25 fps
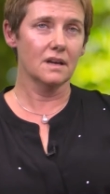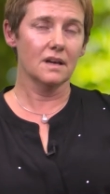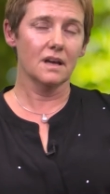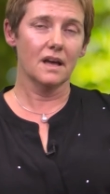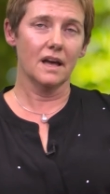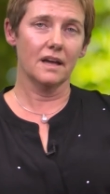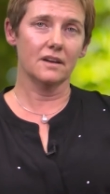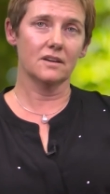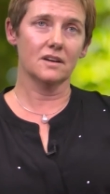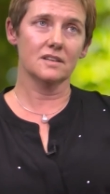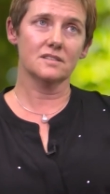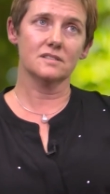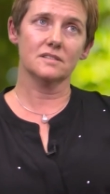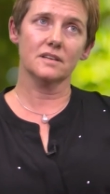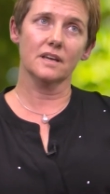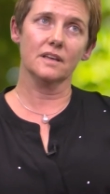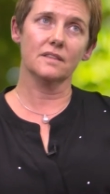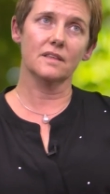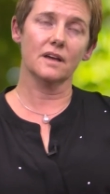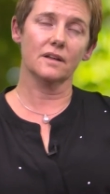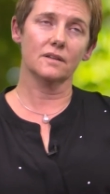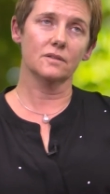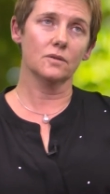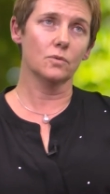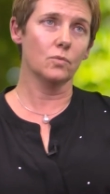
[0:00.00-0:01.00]
And I see
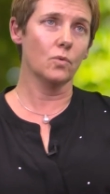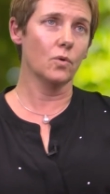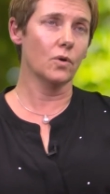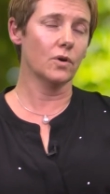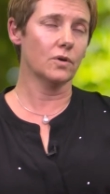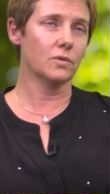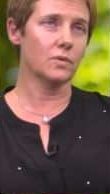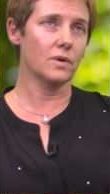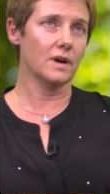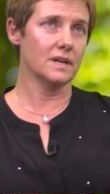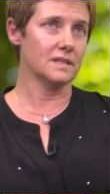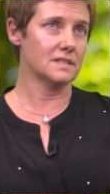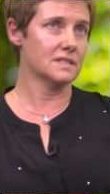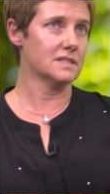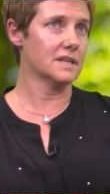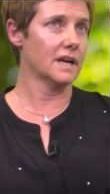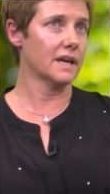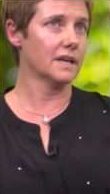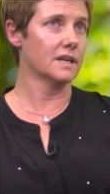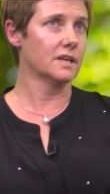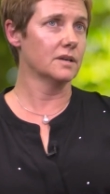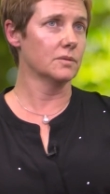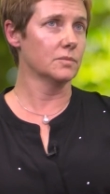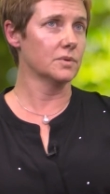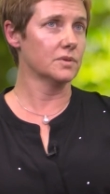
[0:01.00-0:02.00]
that in the work we're
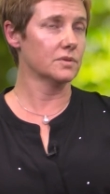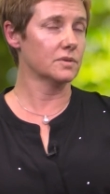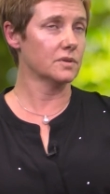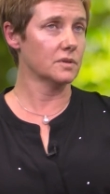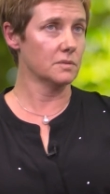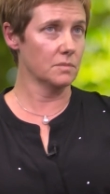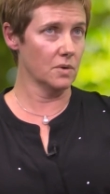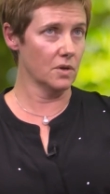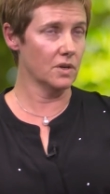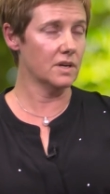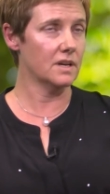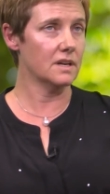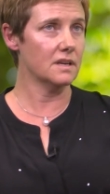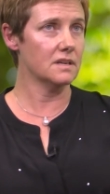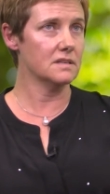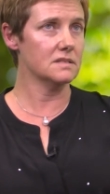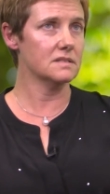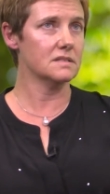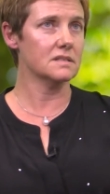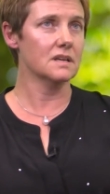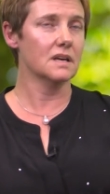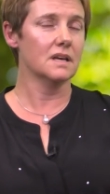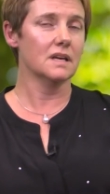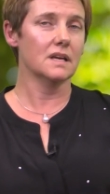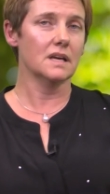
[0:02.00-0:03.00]
undertaking with communities